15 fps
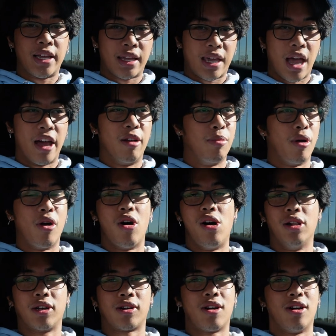Cannibal
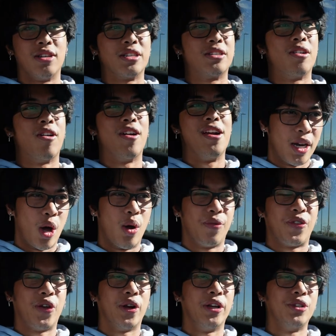Holocaust, alright? Now,
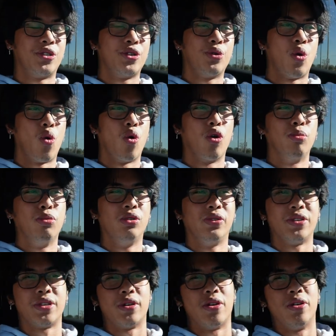if you're into horror
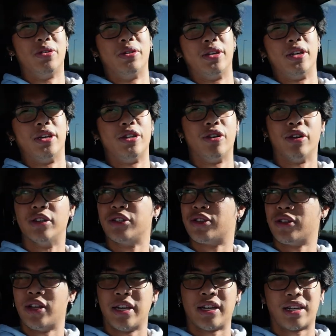movies at all, and you're
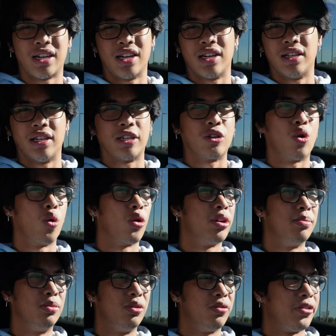into like, uh, like
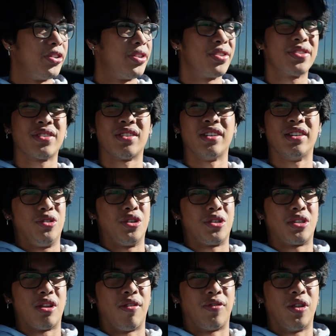gory movies, like
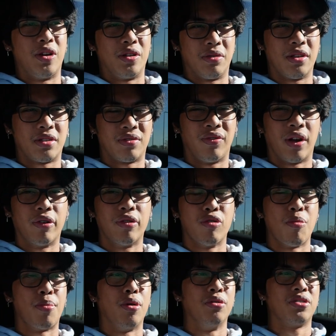just stuff that that's very
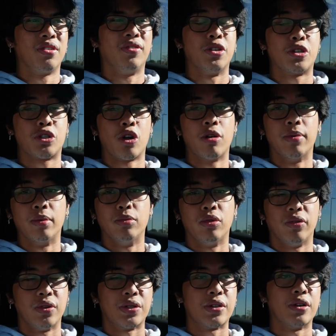repulsive, disturbing
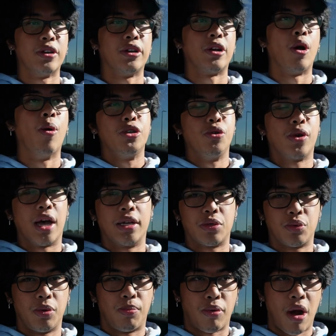movies, there you go. You
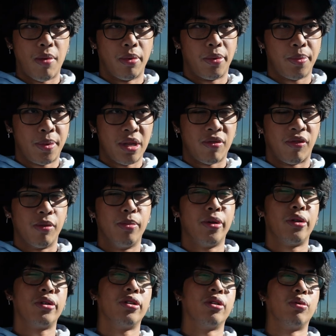guys would probably be
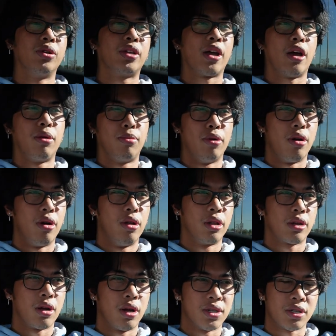familiar with Cannibal
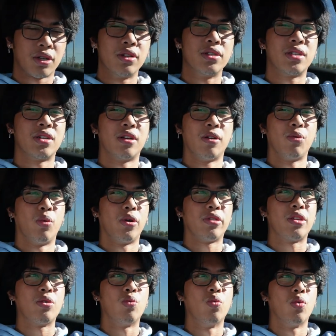Holocaust, considered one
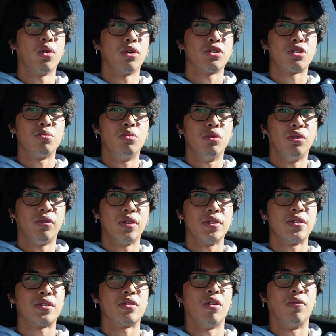of the worst
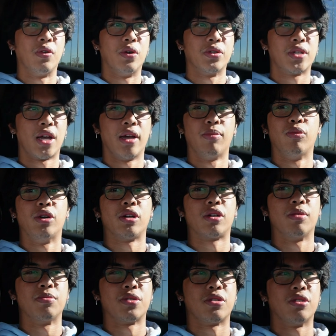movies of all time when it
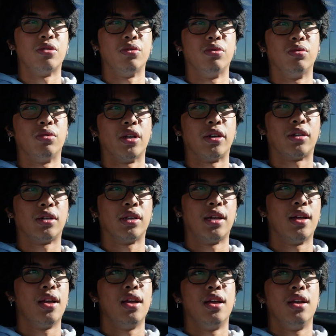comes to like,
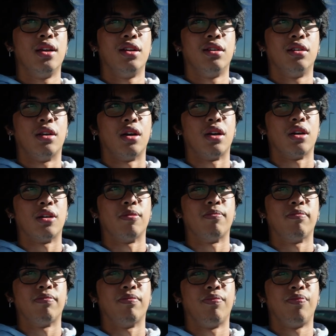
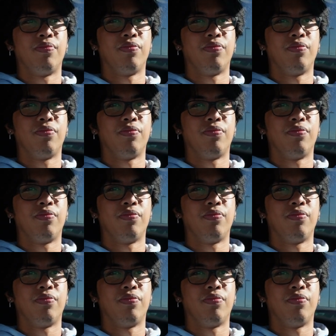um,